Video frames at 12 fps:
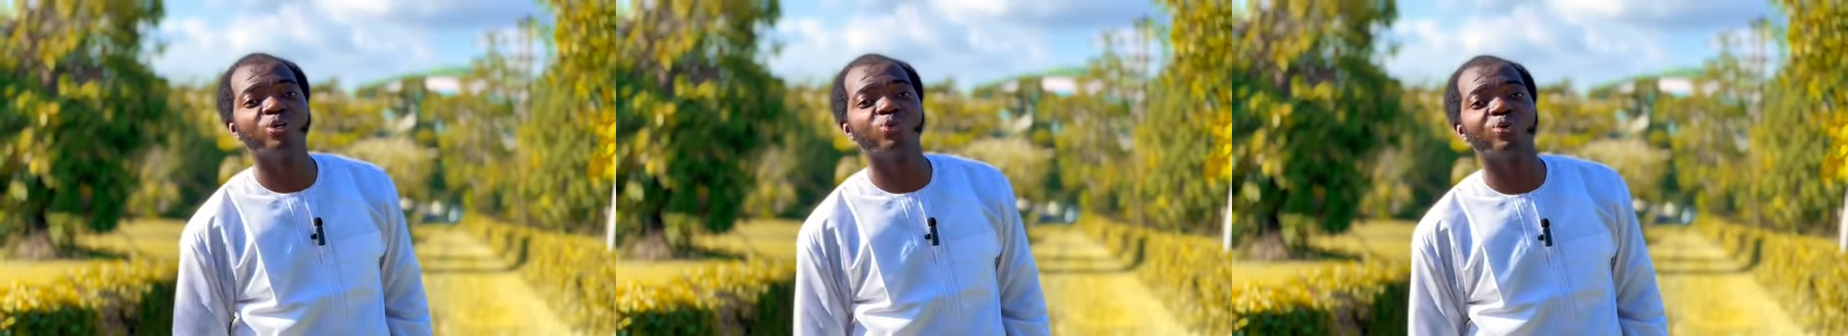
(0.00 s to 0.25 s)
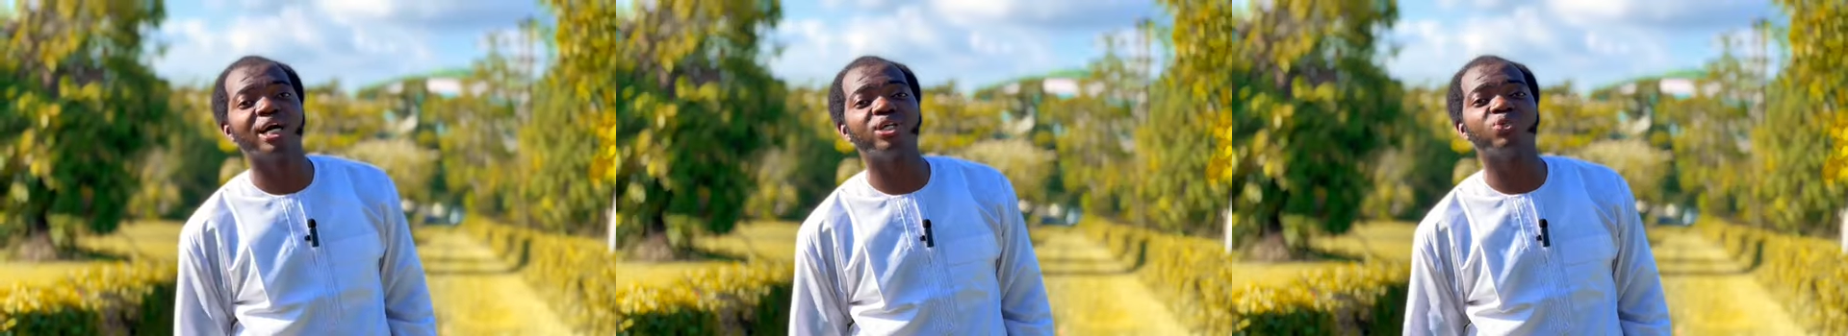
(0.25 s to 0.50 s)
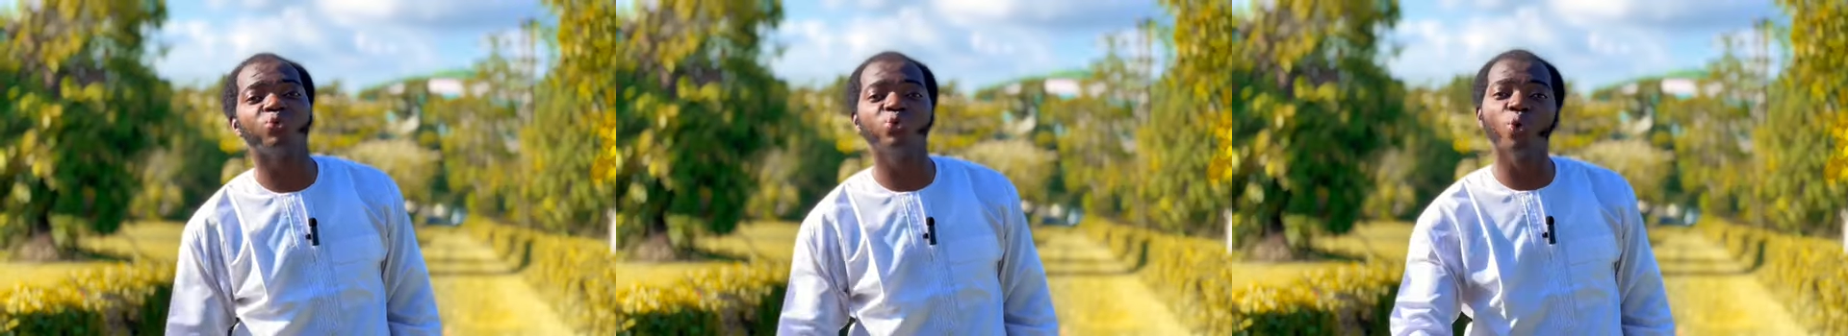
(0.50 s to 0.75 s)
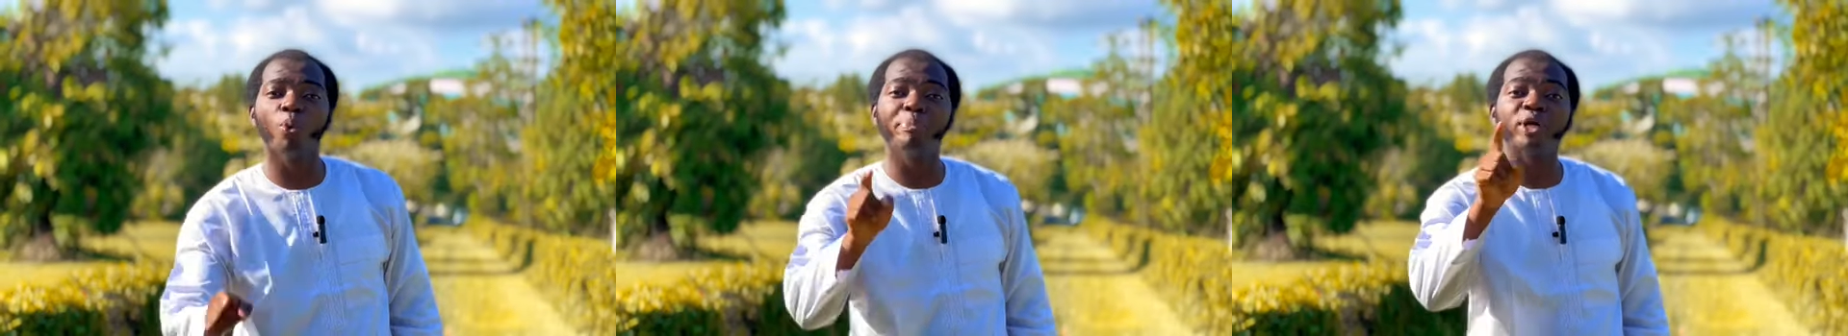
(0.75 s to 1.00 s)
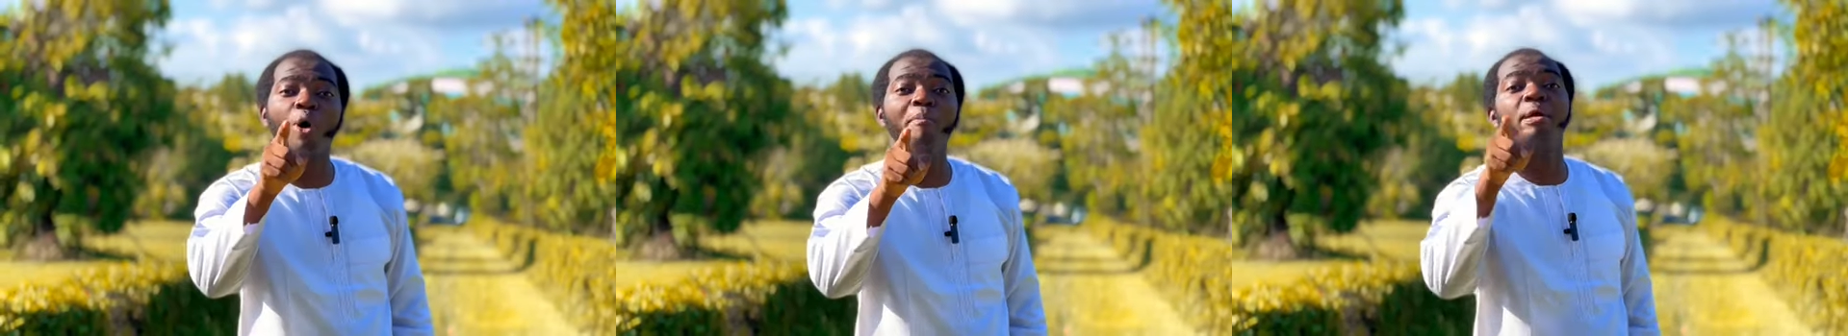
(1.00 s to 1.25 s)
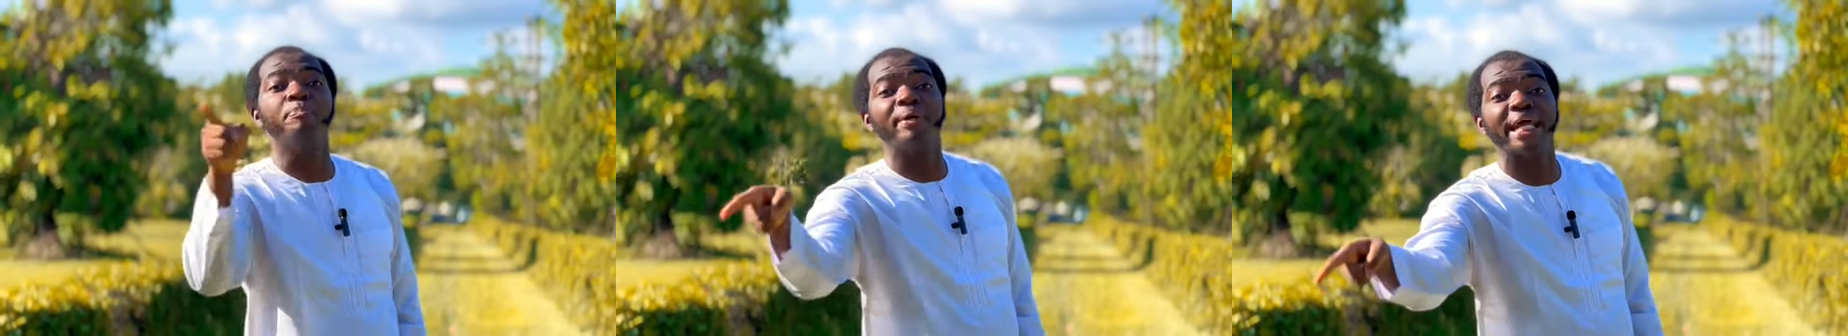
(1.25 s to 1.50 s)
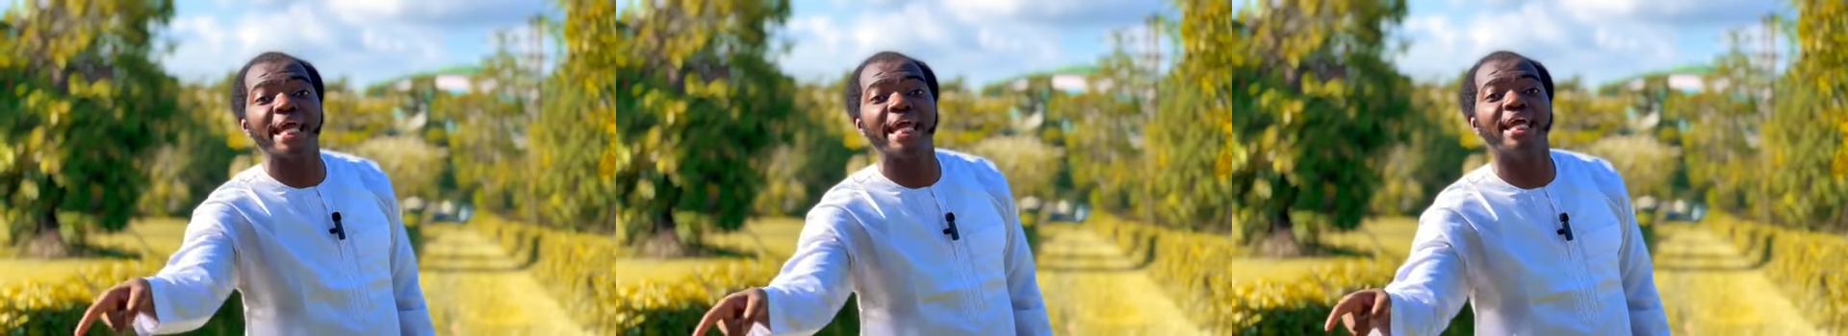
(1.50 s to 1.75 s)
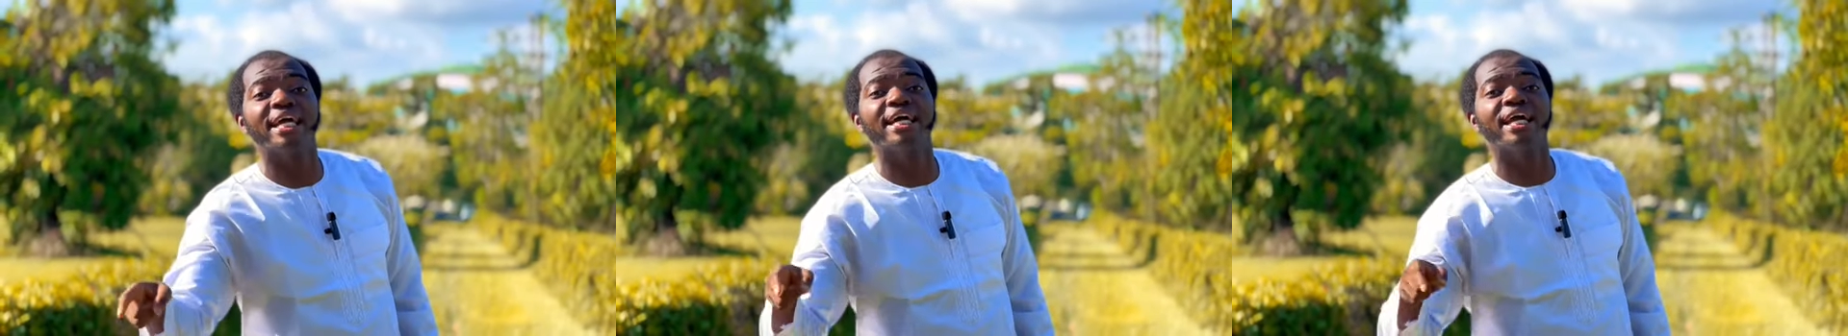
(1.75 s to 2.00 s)
So that you don't become a
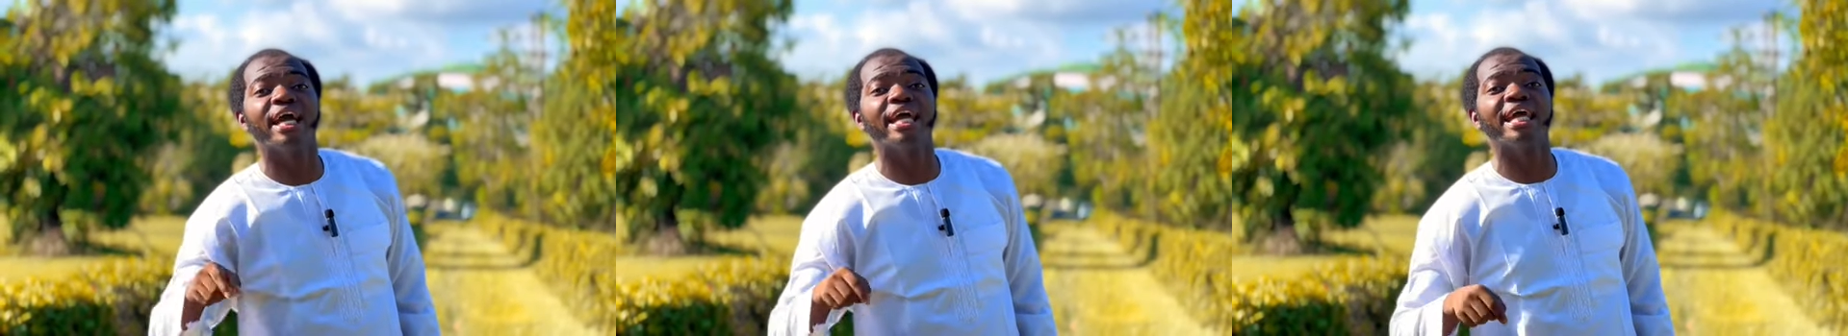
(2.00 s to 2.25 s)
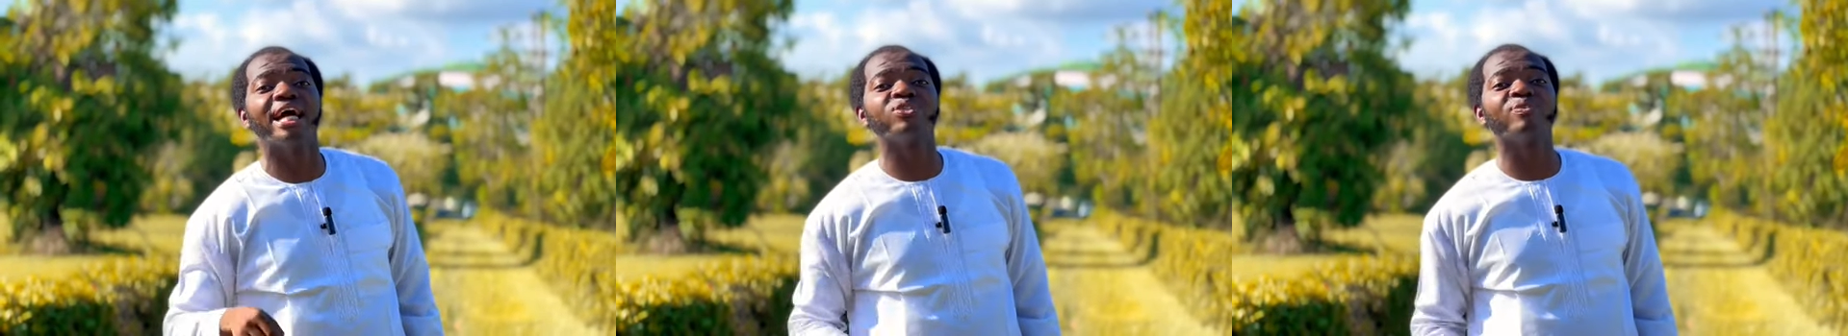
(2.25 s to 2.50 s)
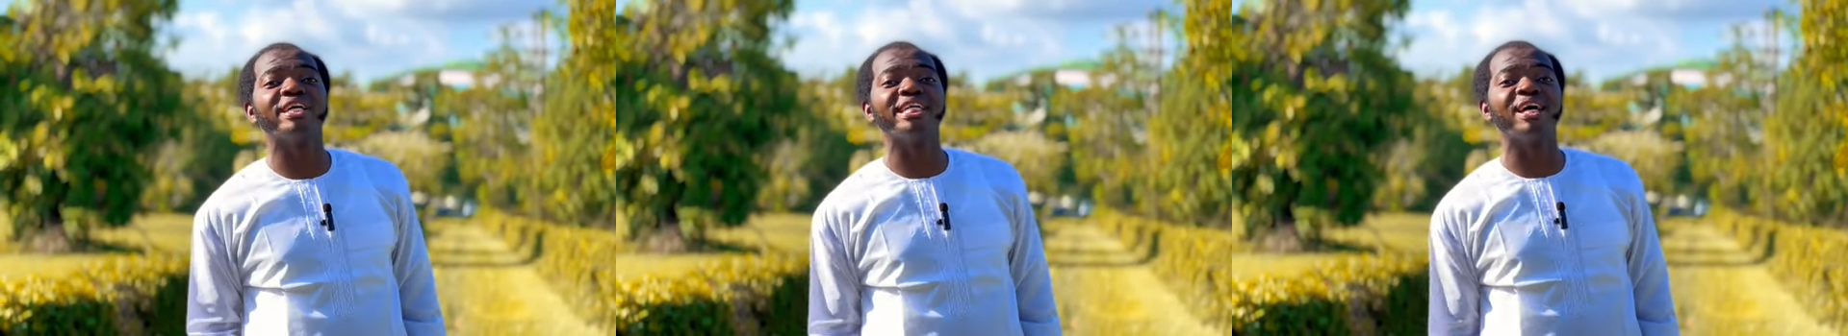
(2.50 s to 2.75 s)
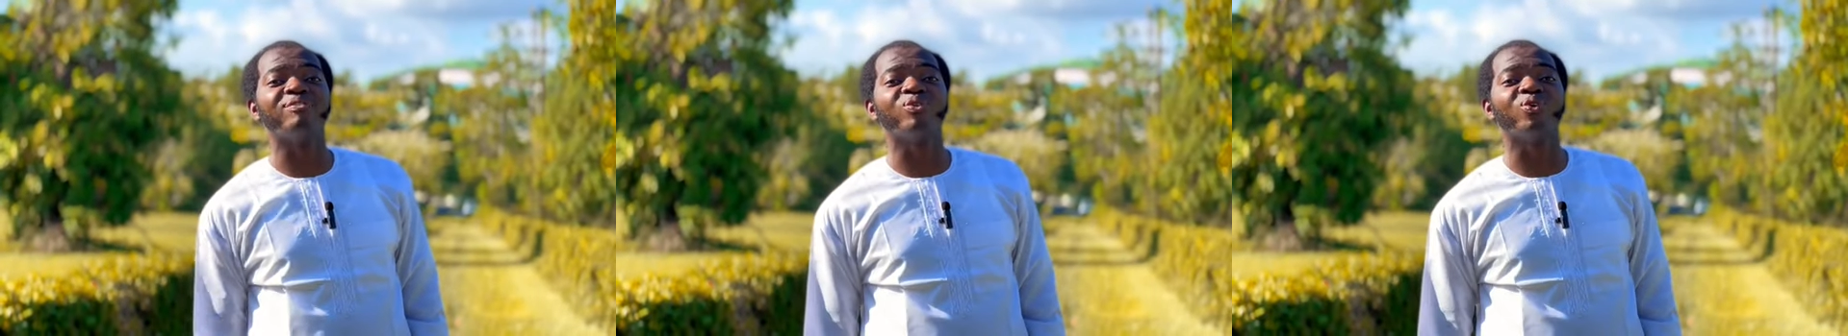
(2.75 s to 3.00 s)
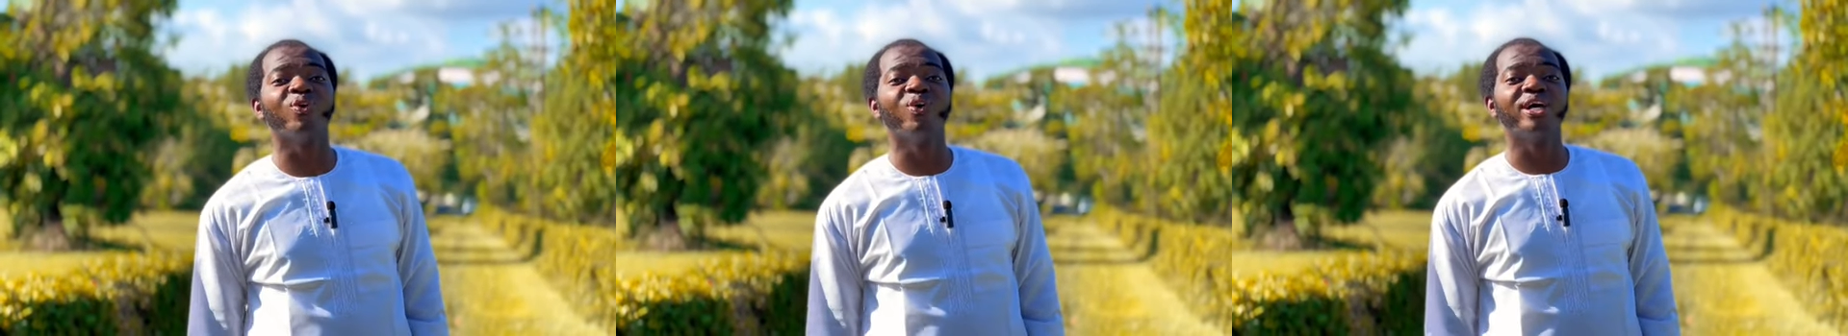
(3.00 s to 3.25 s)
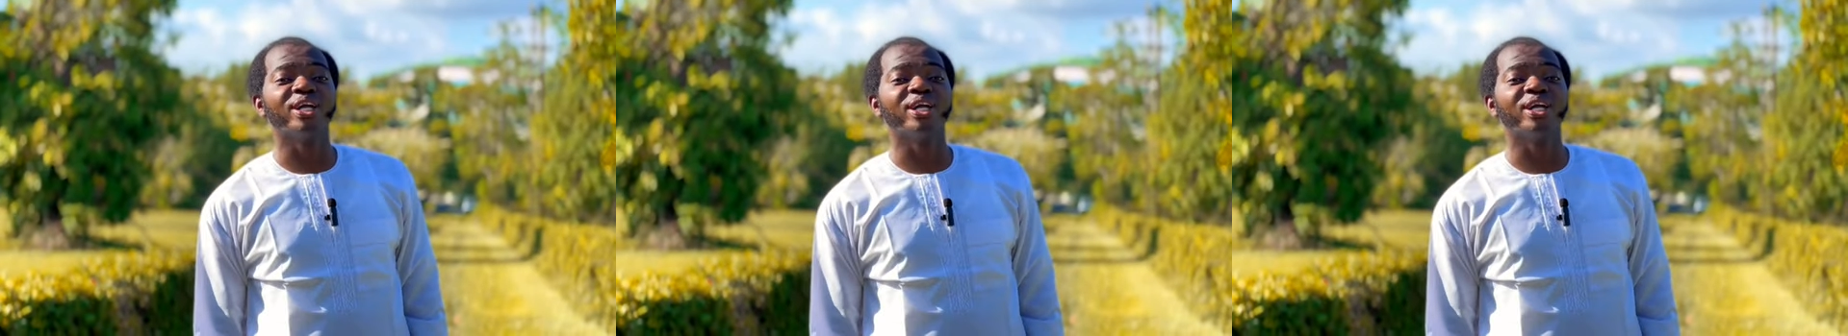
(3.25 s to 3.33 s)
prey in the hands of the devil.